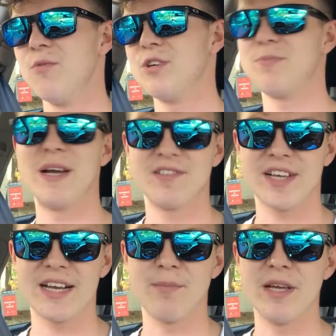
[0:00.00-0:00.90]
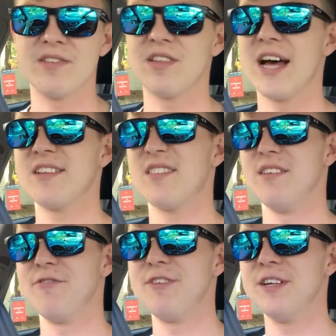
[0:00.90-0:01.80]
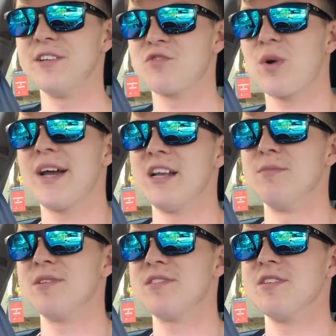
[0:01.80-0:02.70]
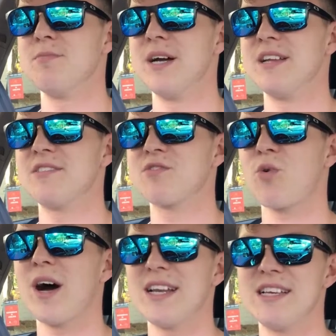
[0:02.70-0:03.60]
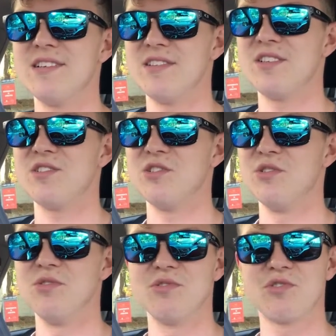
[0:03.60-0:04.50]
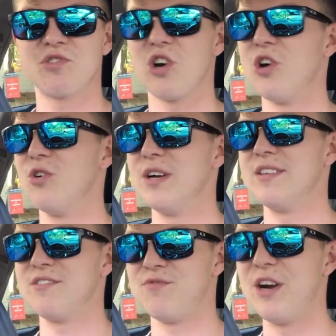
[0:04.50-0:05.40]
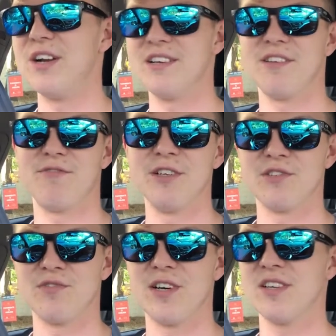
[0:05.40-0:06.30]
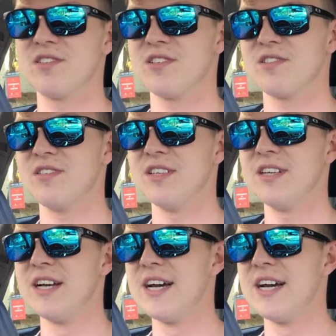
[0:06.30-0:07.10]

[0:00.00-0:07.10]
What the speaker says: which basically means that the feel is quite limited, but it's quite easy to use, so it feels very assisted.